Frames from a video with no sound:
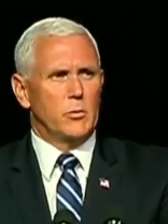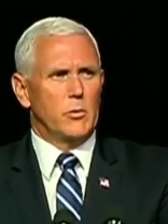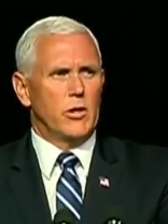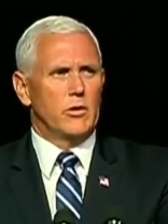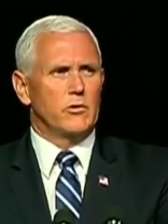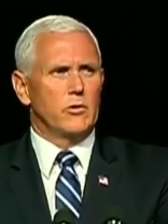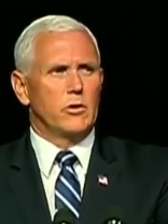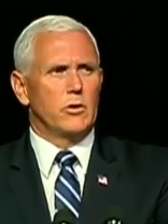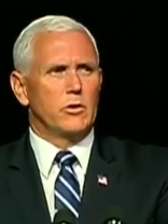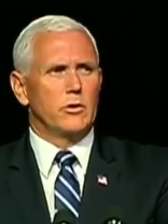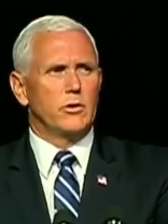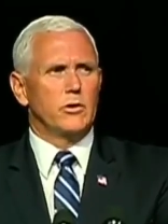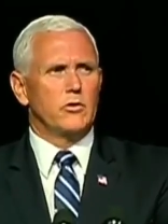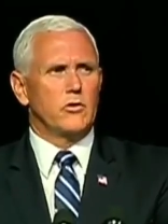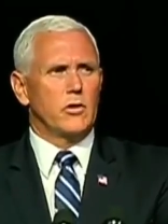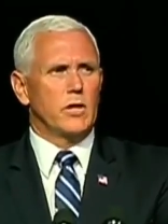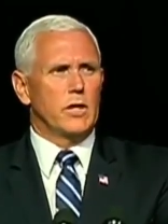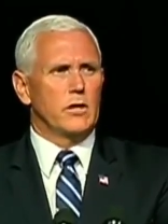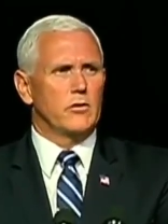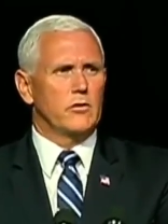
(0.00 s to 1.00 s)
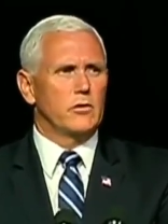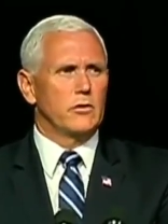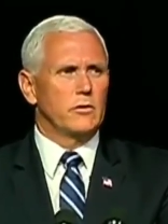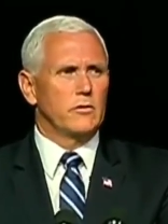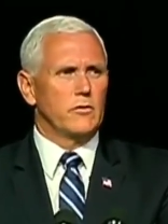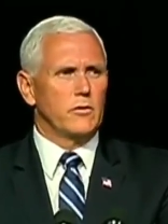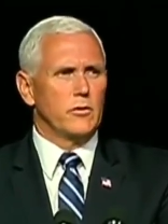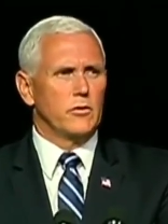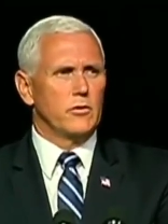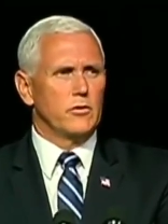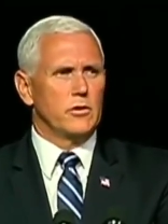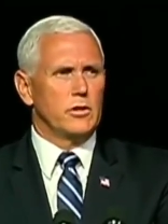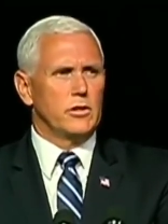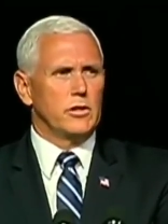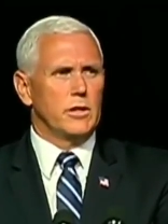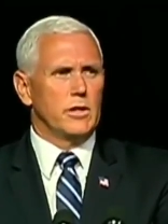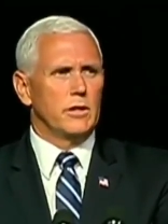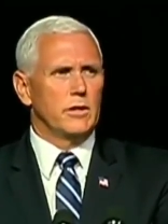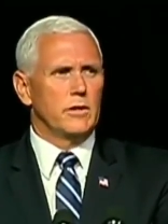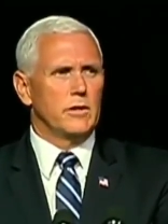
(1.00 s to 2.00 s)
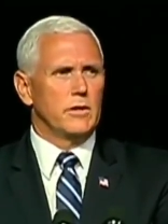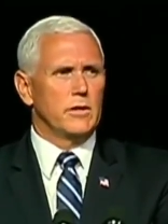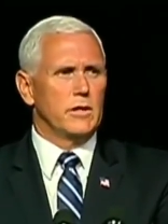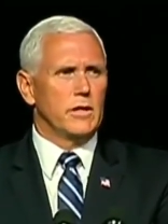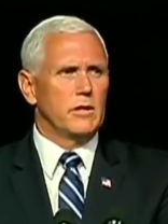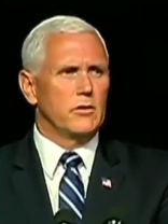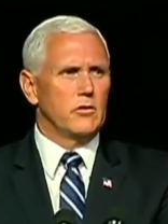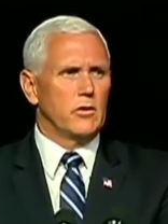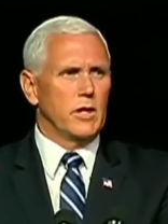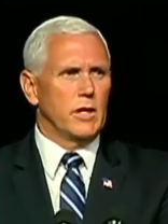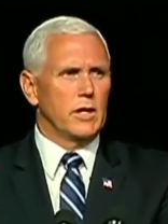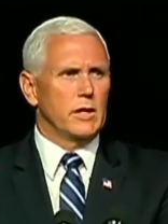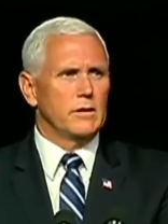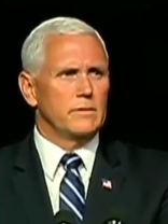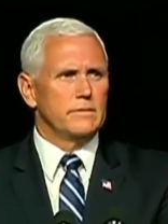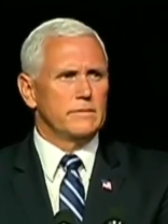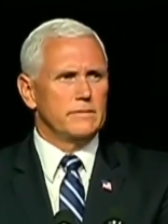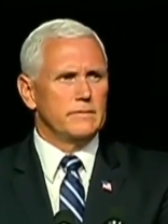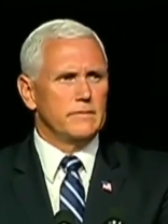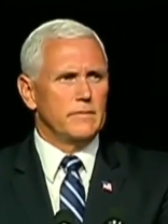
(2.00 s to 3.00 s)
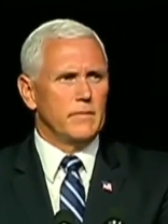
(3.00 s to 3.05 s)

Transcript: As the President will discuss in further detail in the days ahead,